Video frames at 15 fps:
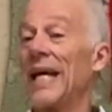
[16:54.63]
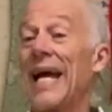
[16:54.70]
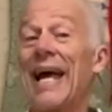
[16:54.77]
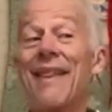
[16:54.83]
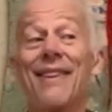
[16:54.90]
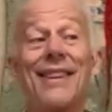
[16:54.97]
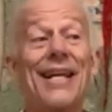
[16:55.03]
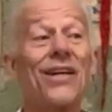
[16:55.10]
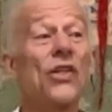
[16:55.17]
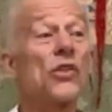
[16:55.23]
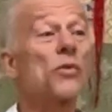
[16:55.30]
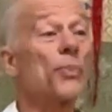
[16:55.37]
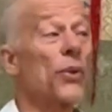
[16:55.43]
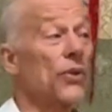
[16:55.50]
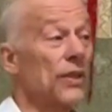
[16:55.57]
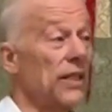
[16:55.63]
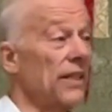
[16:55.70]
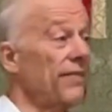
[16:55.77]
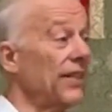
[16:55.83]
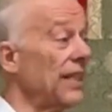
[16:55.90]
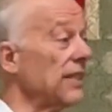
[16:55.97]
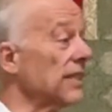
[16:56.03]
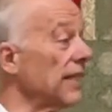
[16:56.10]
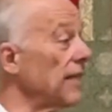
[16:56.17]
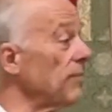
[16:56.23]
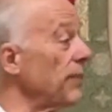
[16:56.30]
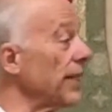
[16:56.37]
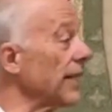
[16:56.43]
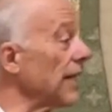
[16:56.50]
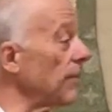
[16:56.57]
And those proclivities then
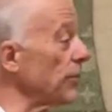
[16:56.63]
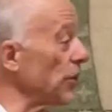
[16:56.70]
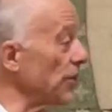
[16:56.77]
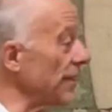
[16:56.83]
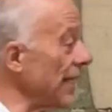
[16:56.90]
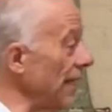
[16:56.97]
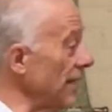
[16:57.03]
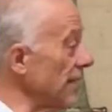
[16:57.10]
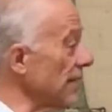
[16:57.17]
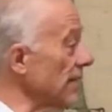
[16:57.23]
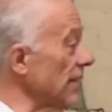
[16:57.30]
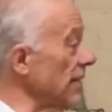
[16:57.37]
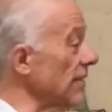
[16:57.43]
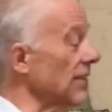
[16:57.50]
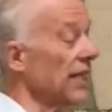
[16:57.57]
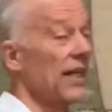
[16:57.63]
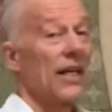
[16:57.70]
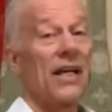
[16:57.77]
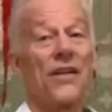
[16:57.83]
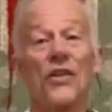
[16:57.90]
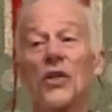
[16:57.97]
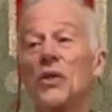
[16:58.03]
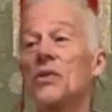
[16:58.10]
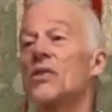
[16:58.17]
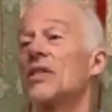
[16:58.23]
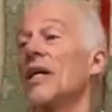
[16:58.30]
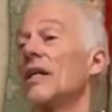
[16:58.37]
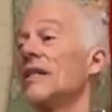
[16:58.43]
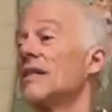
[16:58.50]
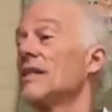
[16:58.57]
become your tendencies. And those
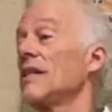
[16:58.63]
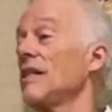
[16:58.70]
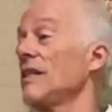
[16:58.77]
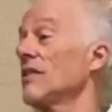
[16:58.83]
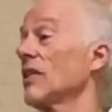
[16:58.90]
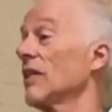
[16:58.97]
tendencies